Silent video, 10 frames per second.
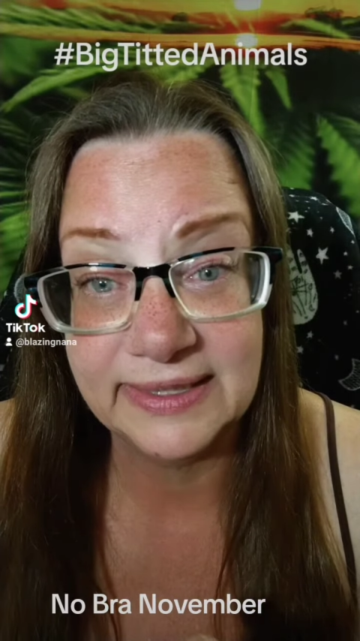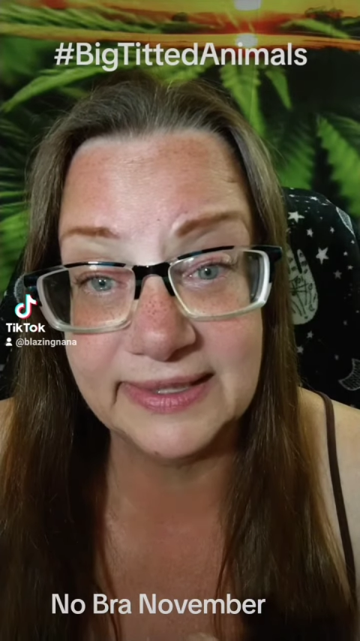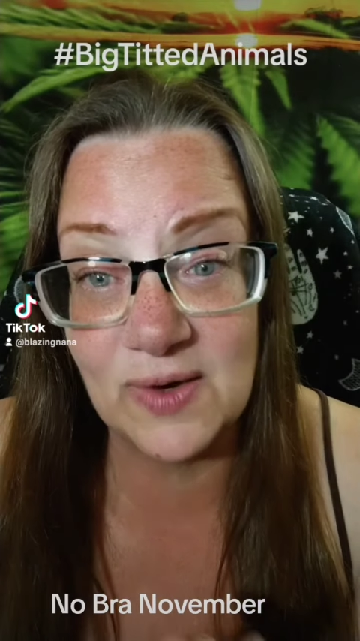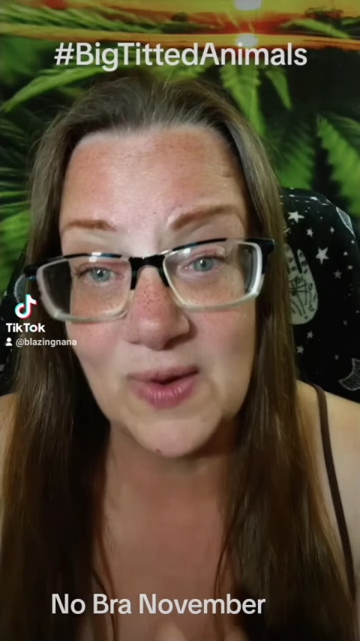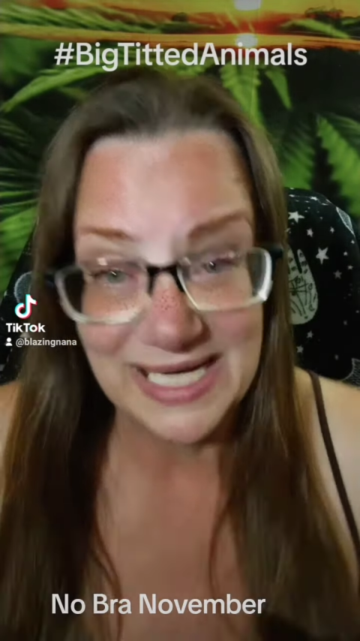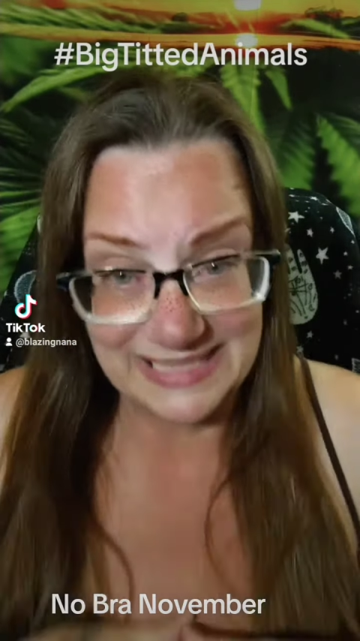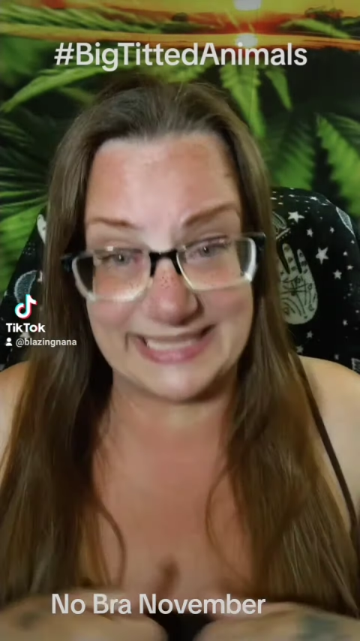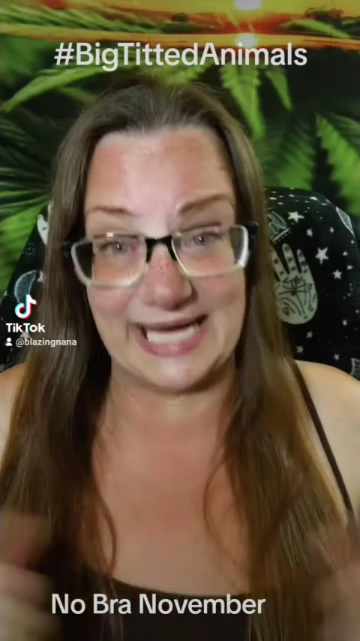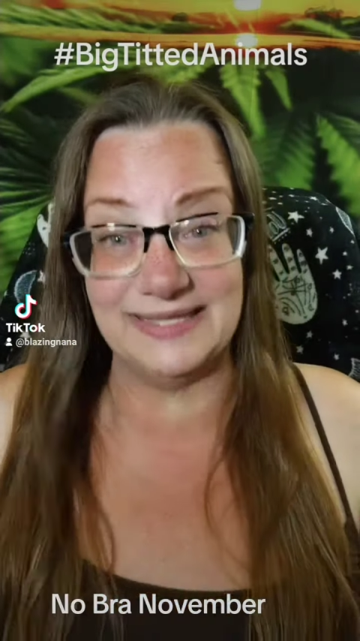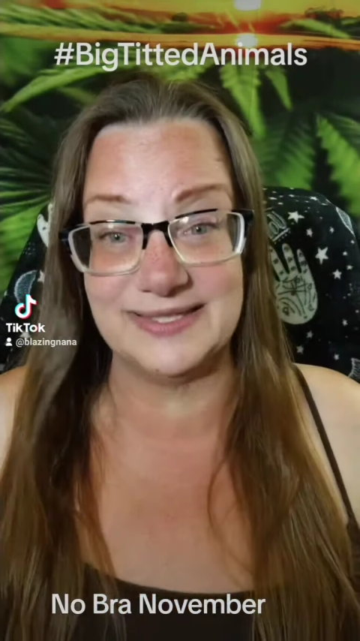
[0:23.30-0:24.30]
You know,
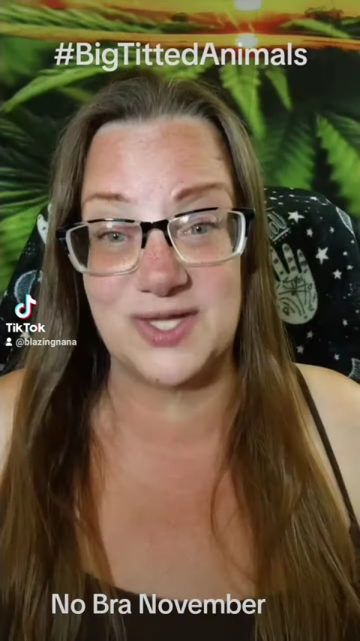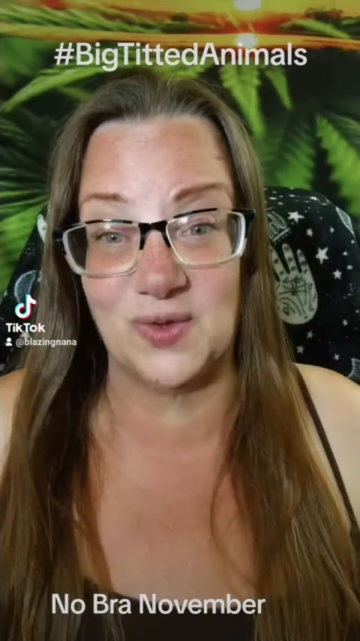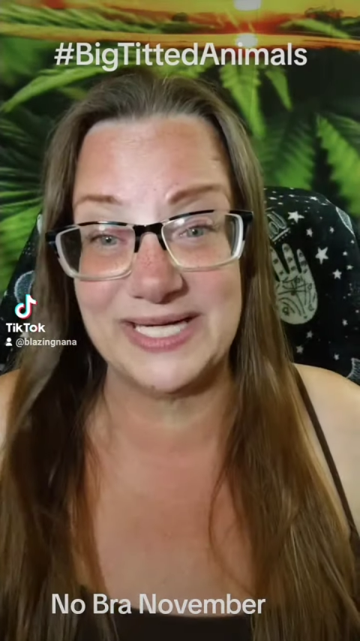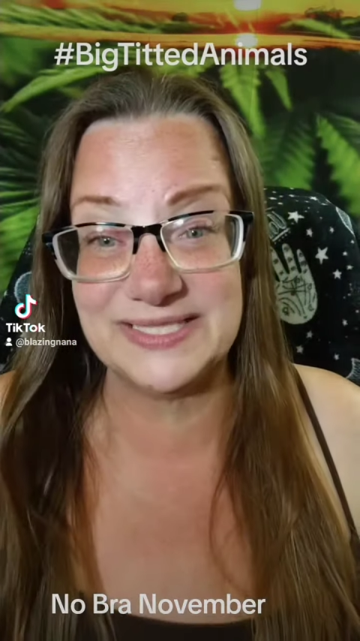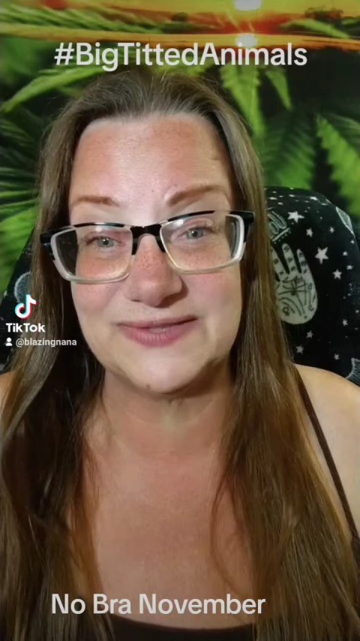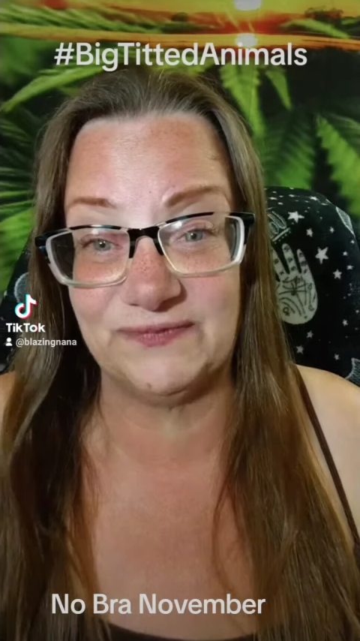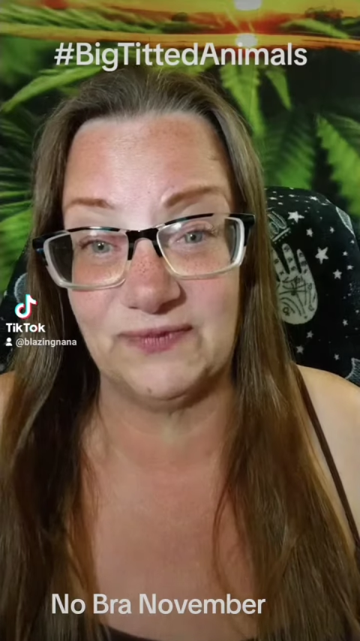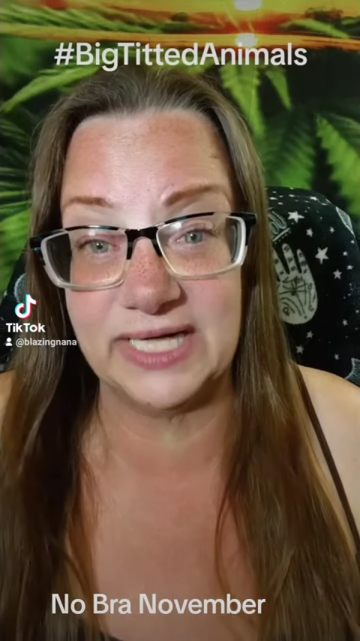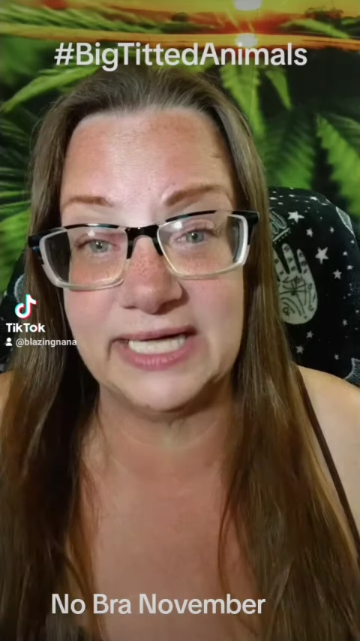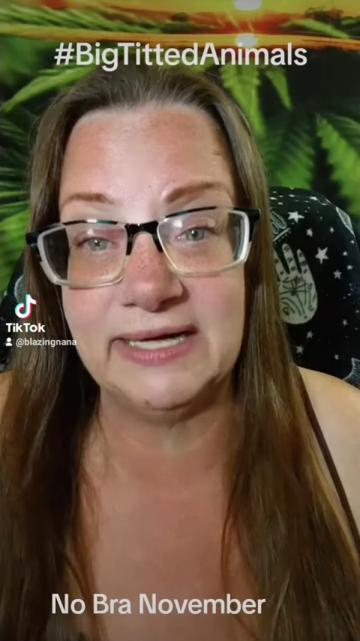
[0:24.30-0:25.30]
setting the twins
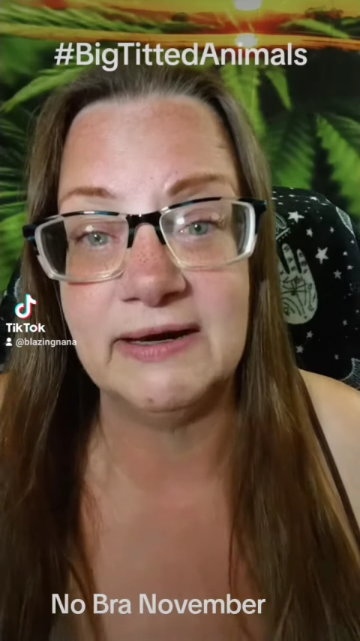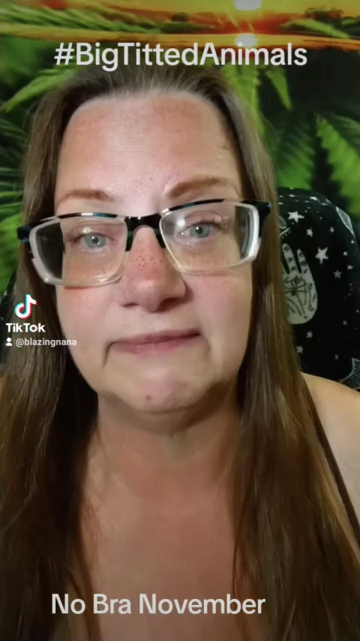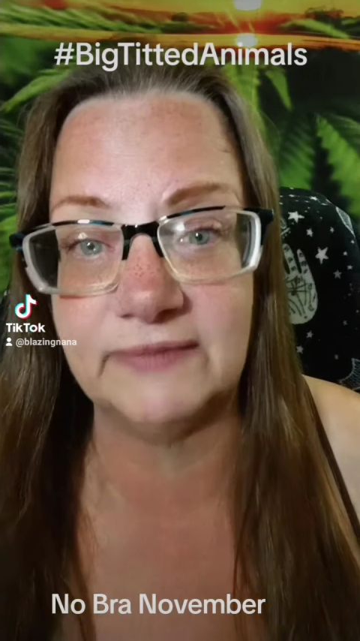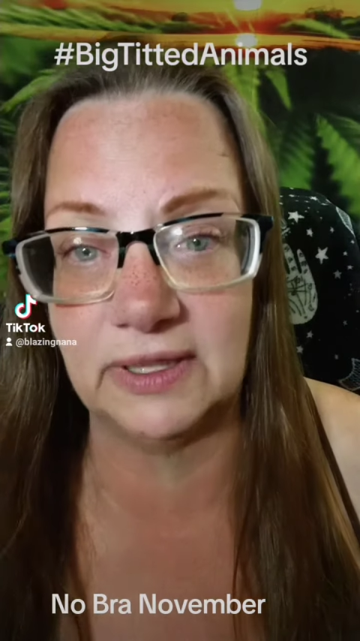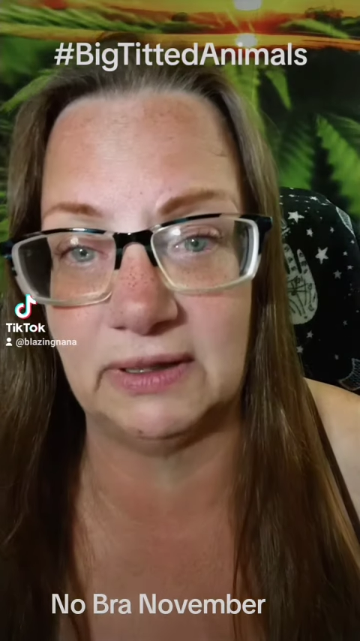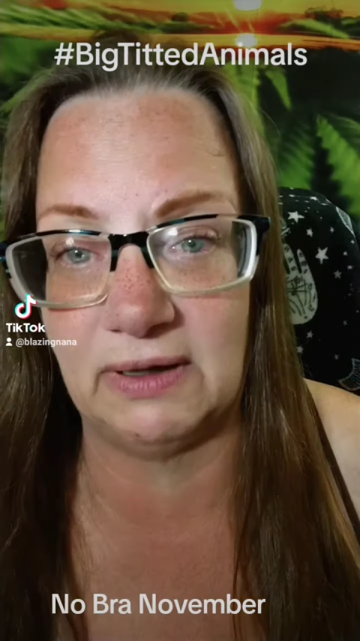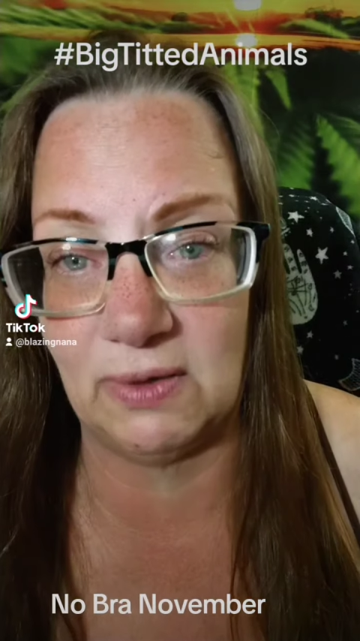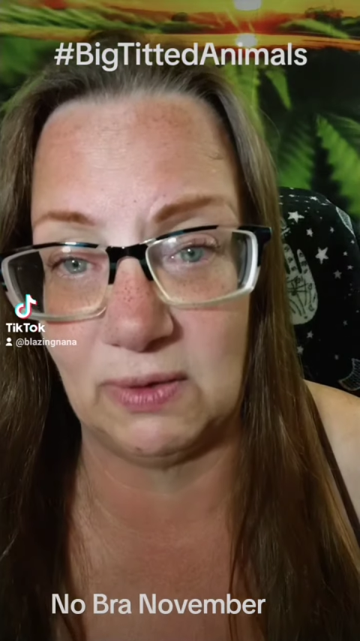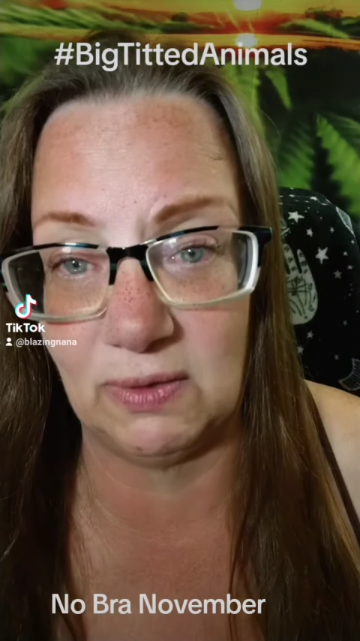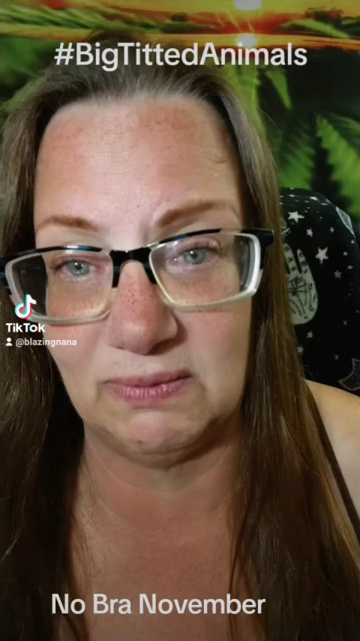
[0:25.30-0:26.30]
free for a
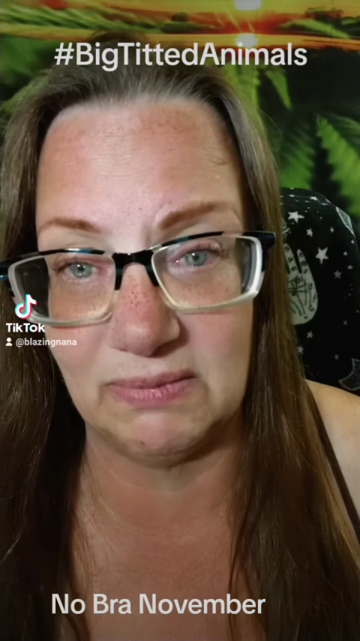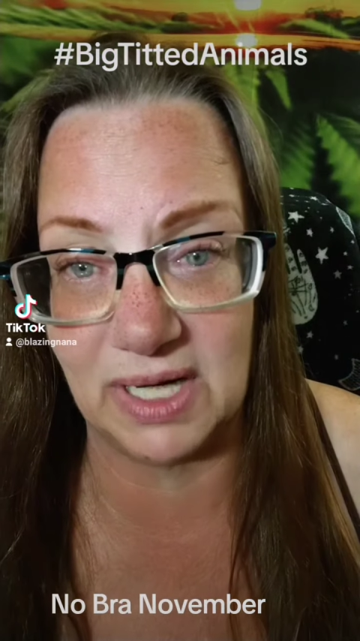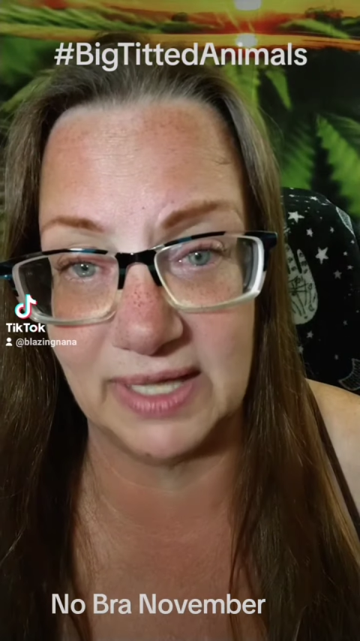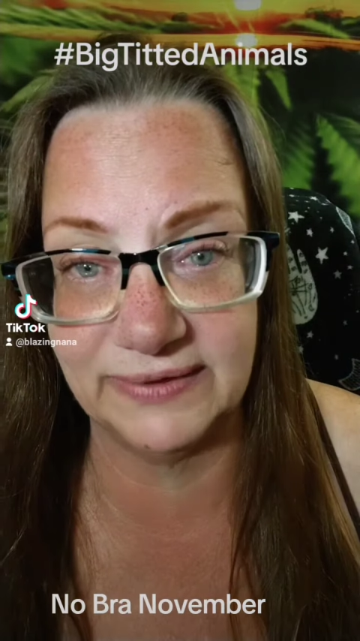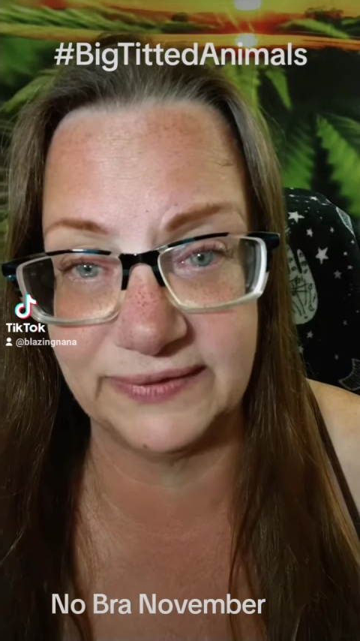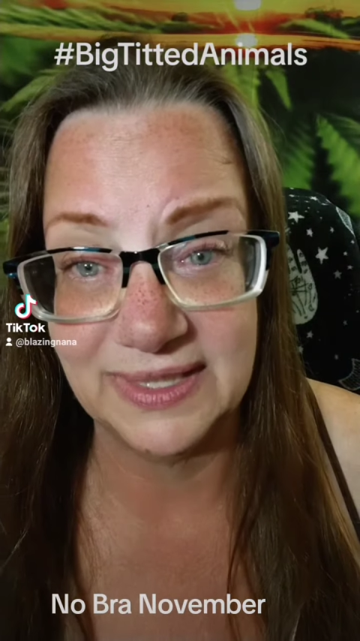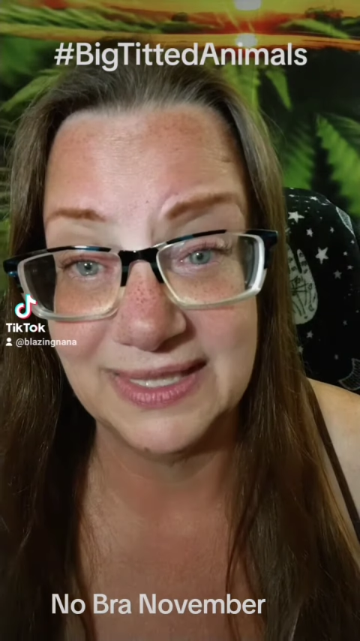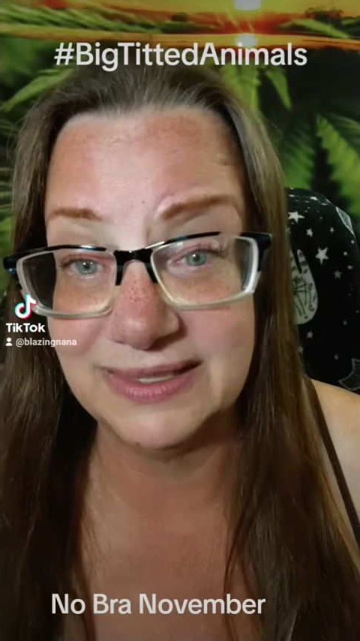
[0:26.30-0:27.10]
whole month.